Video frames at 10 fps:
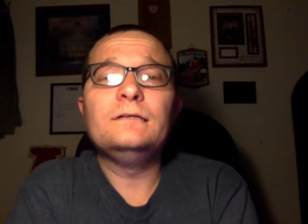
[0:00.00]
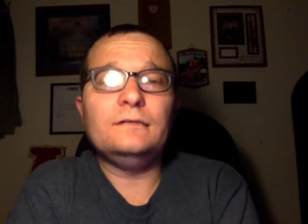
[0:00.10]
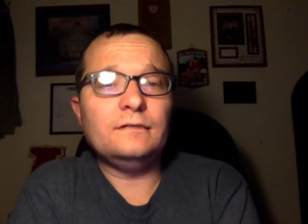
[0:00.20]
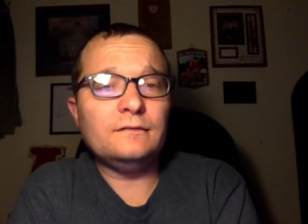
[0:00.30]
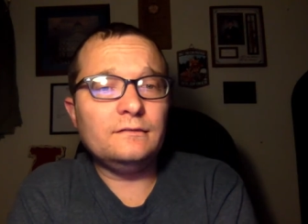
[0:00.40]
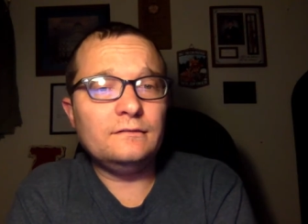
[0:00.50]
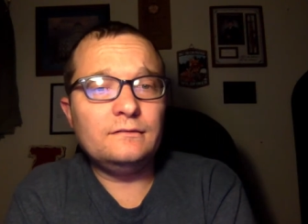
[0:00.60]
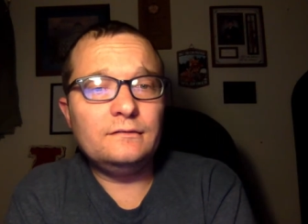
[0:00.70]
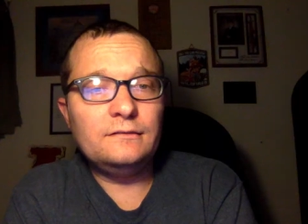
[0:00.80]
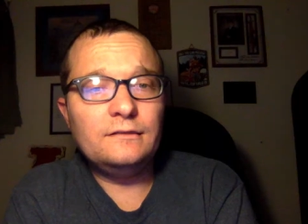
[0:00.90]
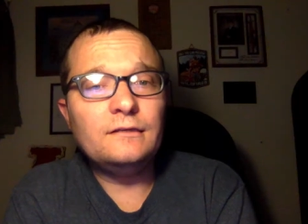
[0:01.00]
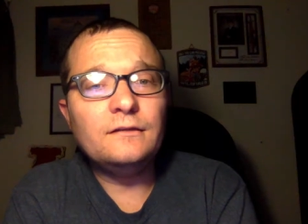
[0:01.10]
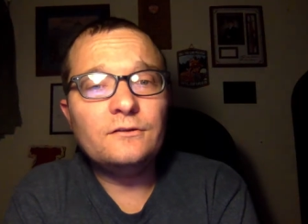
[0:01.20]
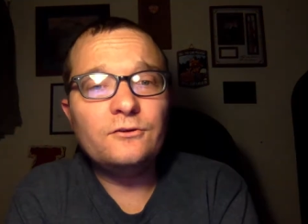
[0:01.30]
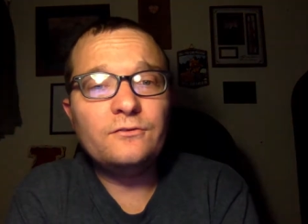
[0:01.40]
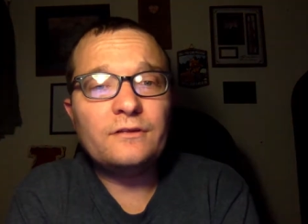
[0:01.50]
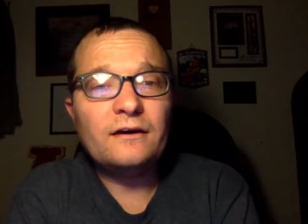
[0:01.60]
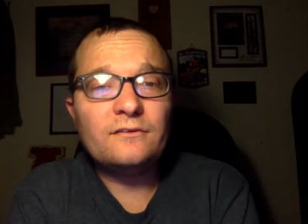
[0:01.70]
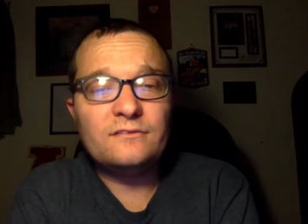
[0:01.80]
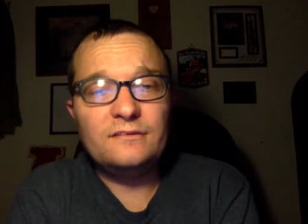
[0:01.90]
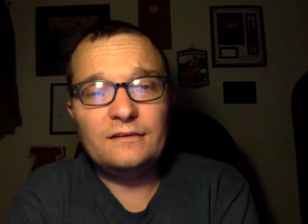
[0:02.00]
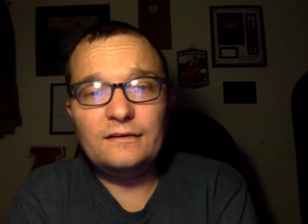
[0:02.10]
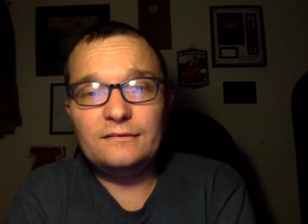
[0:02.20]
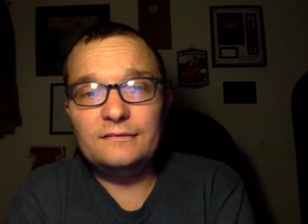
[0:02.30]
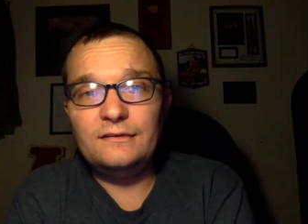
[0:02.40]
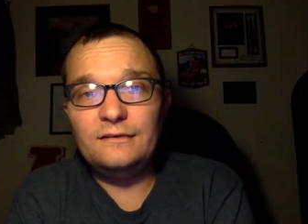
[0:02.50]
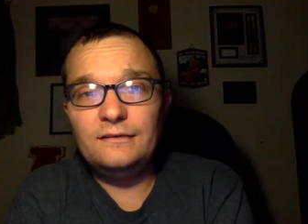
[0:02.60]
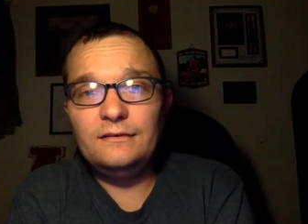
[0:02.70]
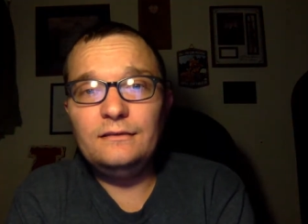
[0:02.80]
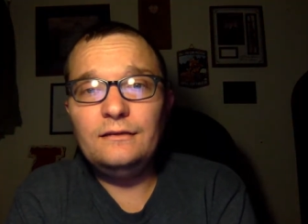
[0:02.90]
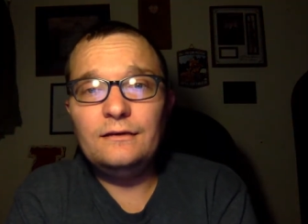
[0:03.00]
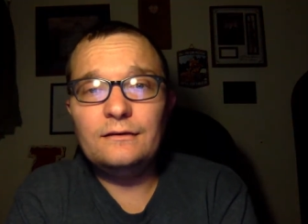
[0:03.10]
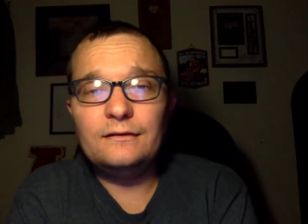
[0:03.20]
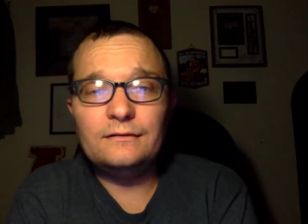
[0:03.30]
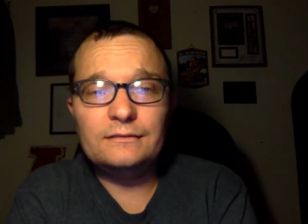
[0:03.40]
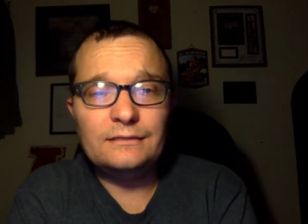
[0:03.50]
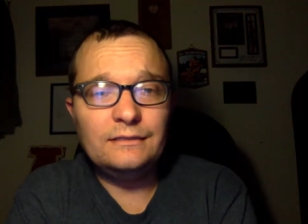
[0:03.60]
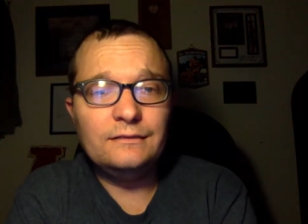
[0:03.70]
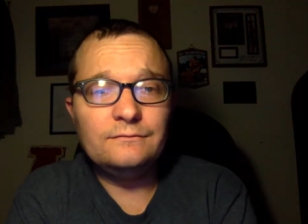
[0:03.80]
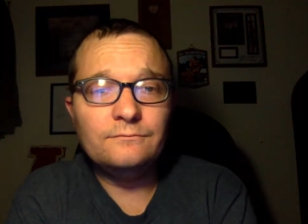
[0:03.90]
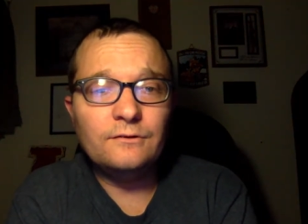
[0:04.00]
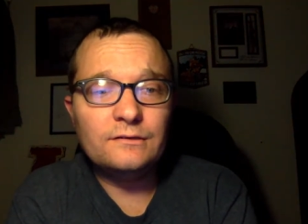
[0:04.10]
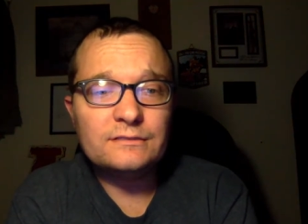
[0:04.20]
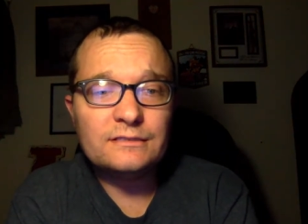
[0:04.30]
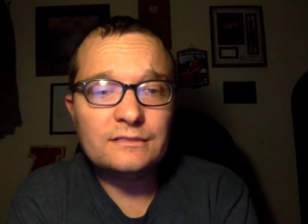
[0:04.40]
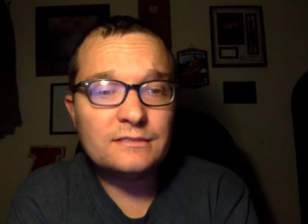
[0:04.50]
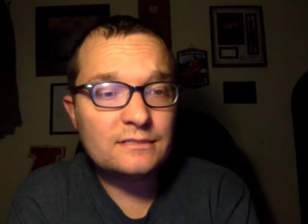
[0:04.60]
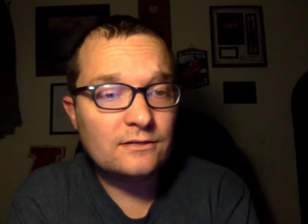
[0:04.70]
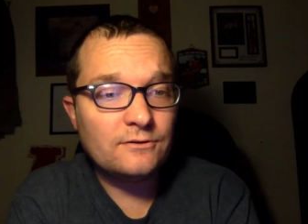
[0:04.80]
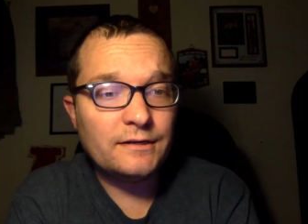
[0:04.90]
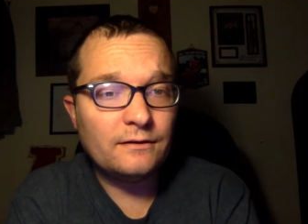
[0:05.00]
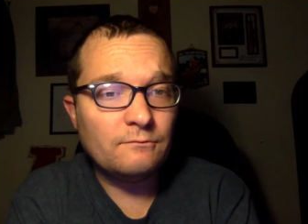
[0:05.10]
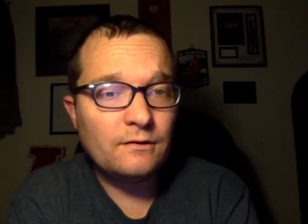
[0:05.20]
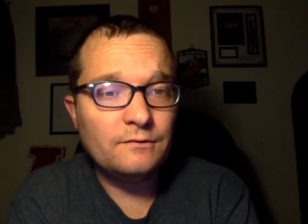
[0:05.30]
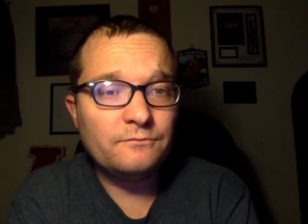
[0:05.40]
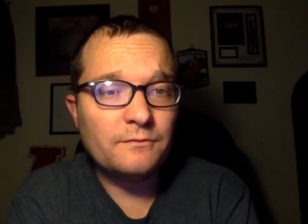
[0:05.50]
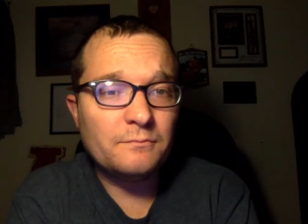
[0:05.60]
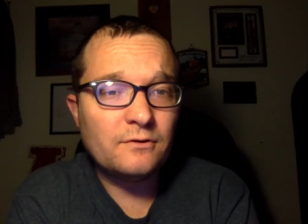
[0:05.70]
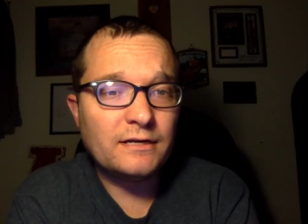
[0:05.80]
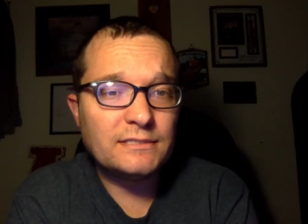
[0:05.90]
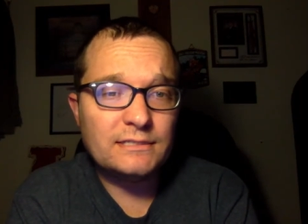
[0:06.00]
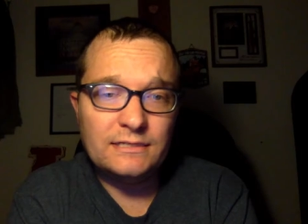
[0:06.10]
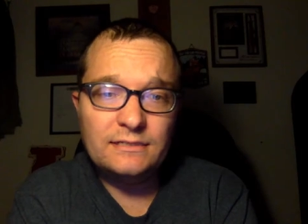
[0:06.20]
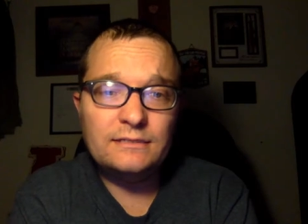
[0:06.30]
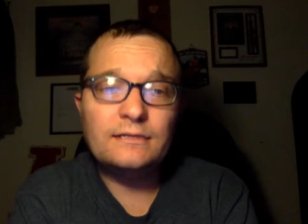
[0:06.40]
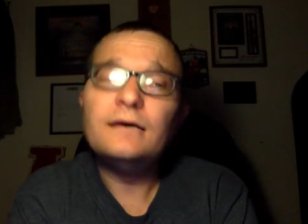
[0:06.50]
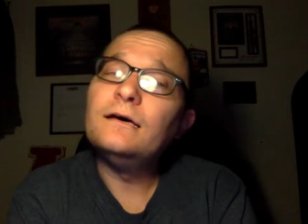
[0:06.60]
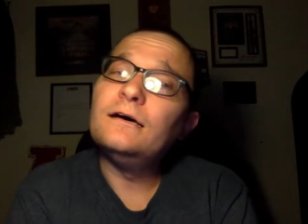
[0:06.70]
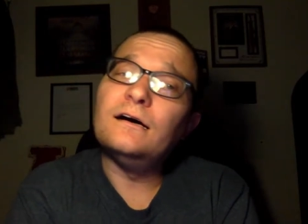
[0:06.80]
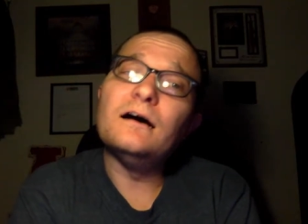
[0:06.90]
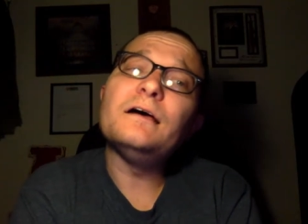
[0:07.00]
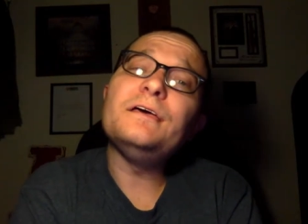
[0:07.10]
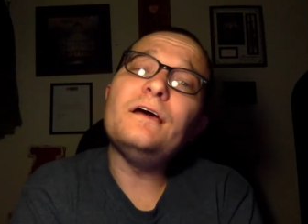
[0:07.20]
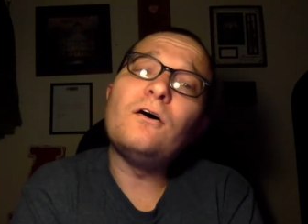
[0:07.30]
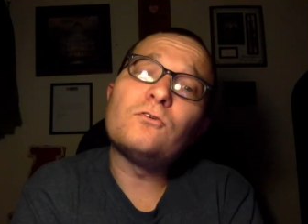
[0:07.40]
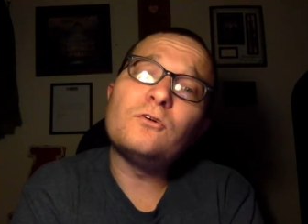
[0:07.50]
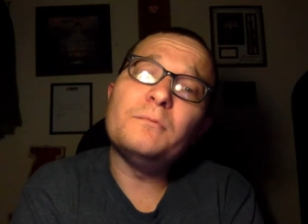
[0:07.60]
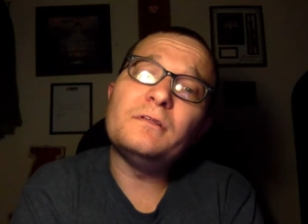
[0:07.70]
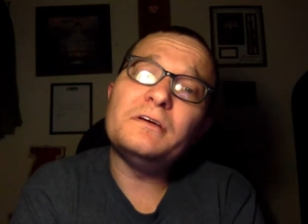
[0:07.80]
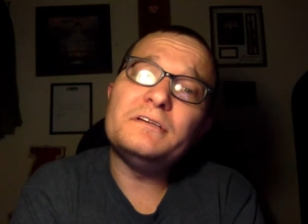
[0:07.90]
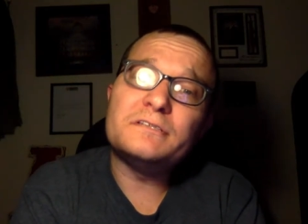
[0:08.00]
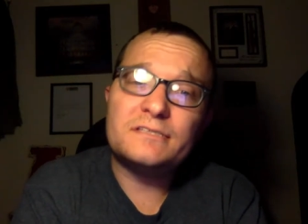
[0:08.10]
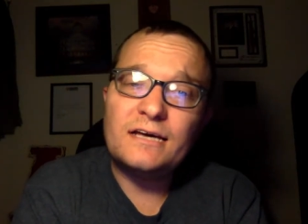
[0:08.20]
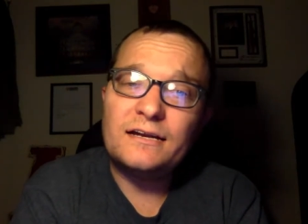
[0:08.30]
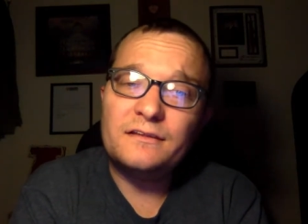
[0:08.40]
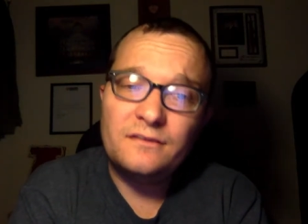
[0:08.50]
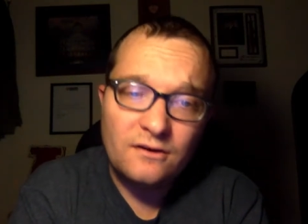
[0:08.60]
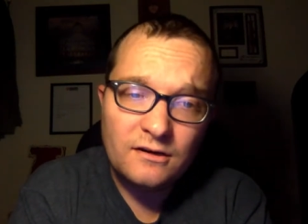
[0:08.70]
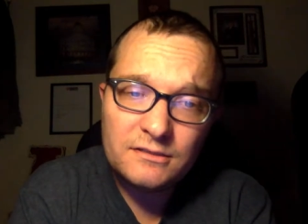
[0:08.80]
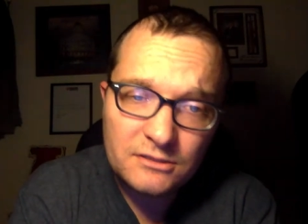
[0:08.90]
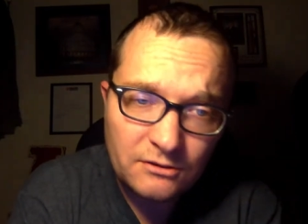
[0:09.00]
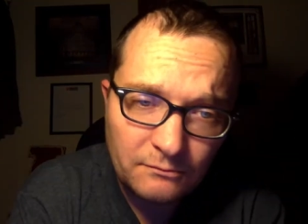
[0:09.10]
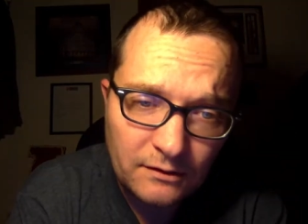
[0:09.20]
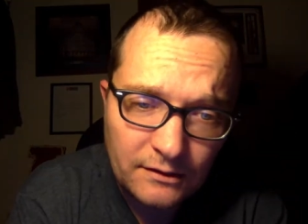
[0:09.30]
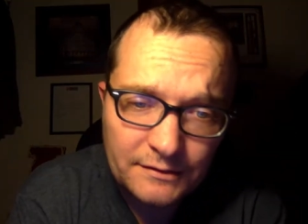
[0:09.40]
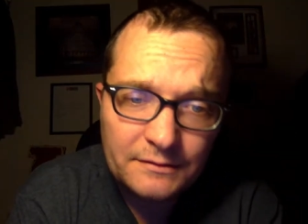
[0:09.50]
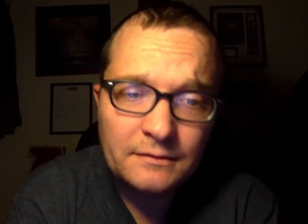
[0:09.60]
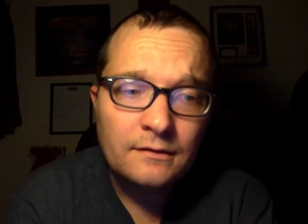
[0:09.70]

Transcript: Uh, in 2019. Uh, he was considering a run for president. Uh, he ultimately decided not to run.